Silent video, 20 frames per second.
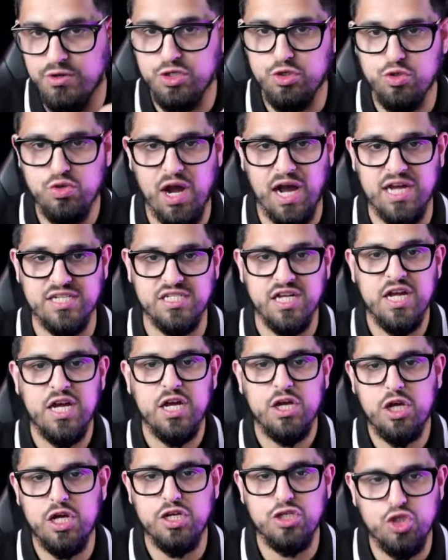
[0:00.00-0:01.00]
And you guys
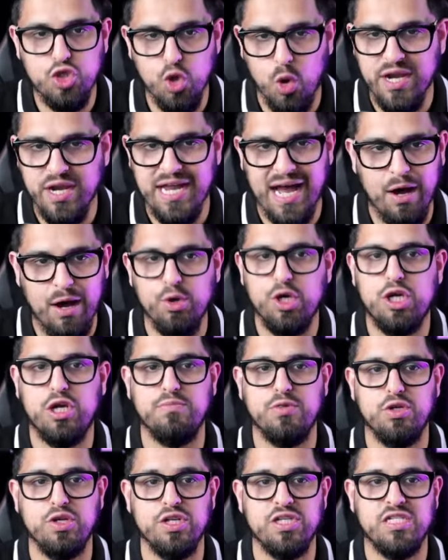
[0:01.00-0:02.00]
can join our
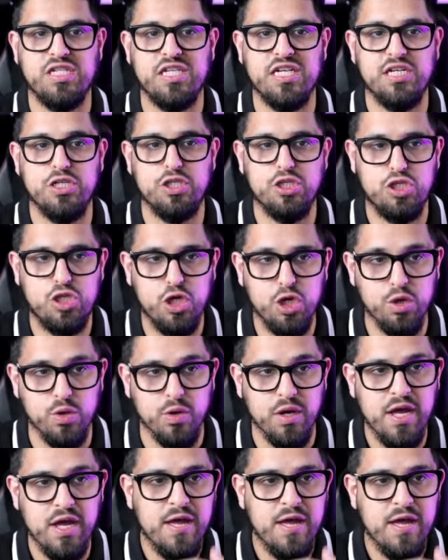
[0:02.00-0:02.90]
community too.